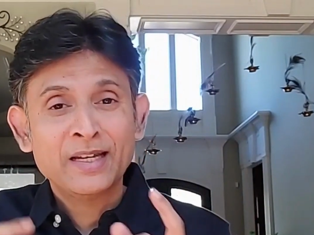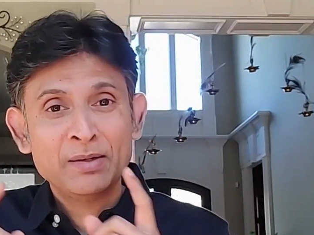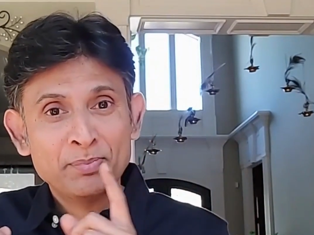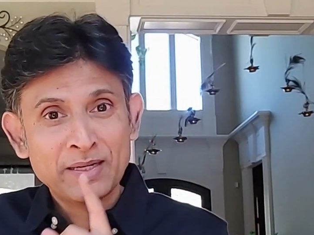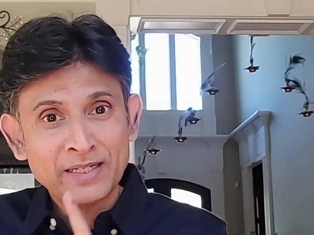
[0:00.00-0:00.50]

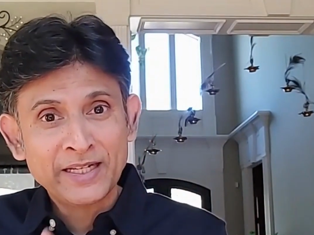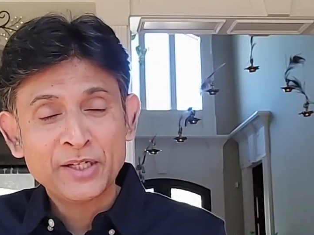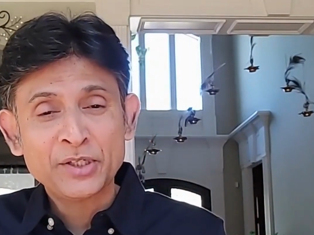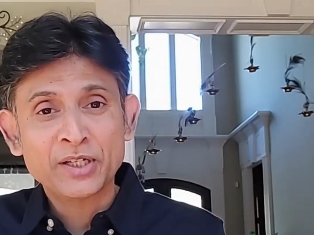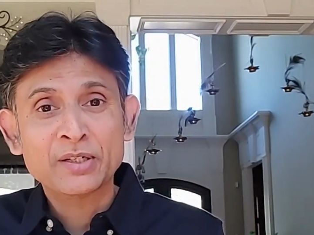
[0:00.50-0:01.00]
In
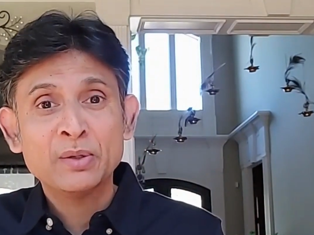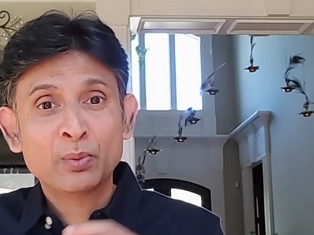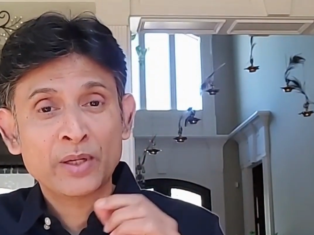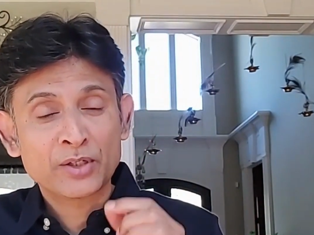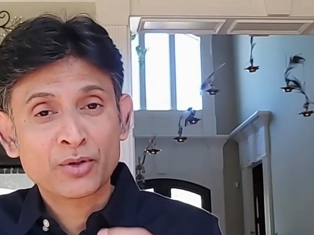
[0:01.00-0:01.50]
meditation,
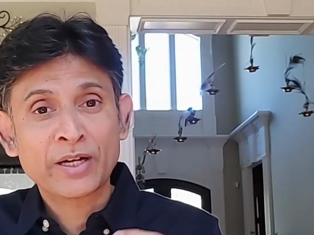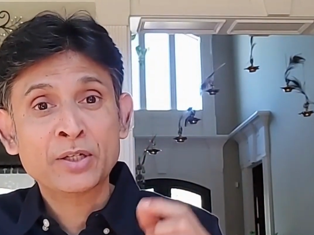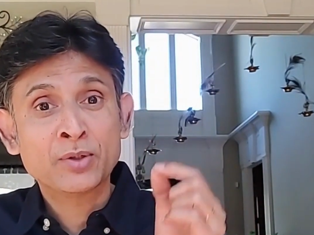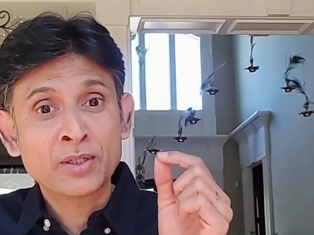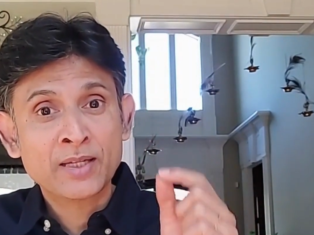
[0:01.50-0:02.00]
we are
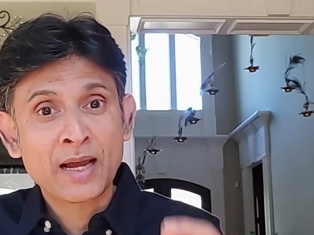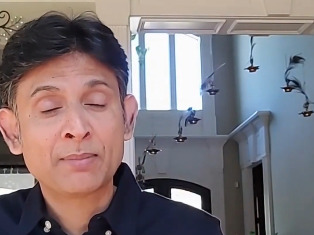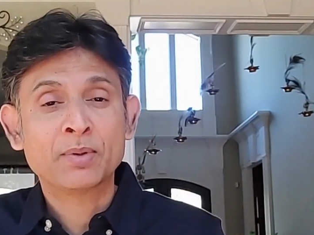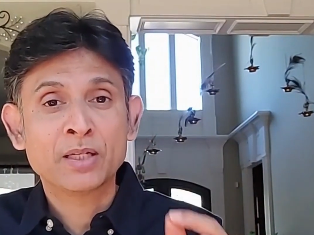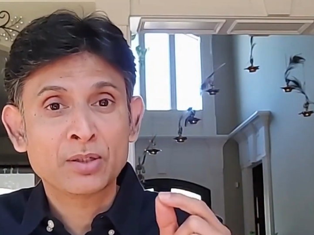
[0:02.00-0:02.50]
trying to
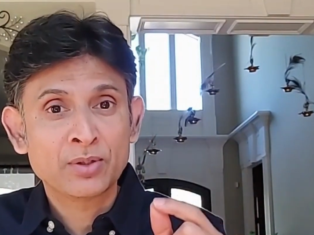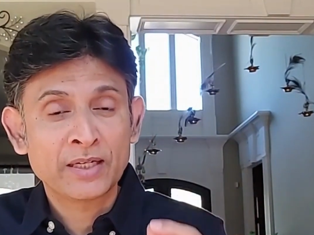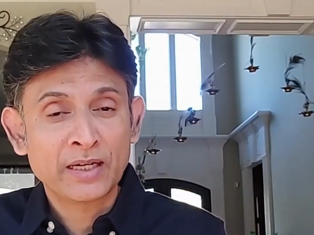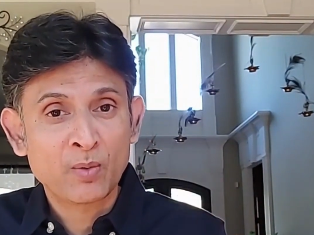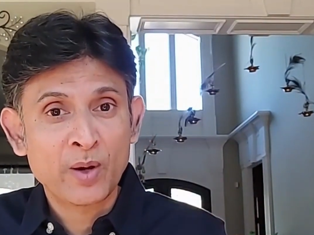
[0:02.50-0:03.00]
tap into
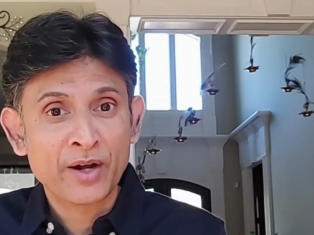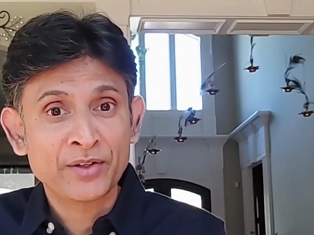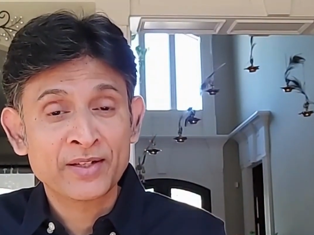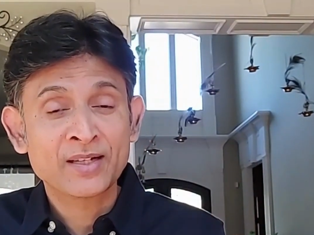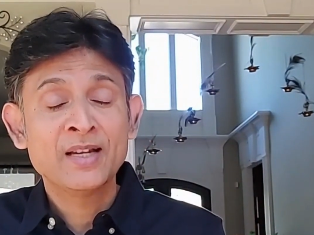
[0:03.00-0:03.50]
that
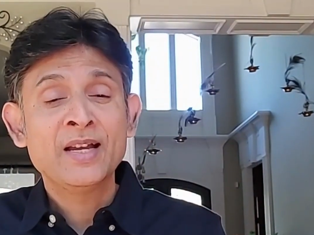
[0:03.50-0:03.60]
awareness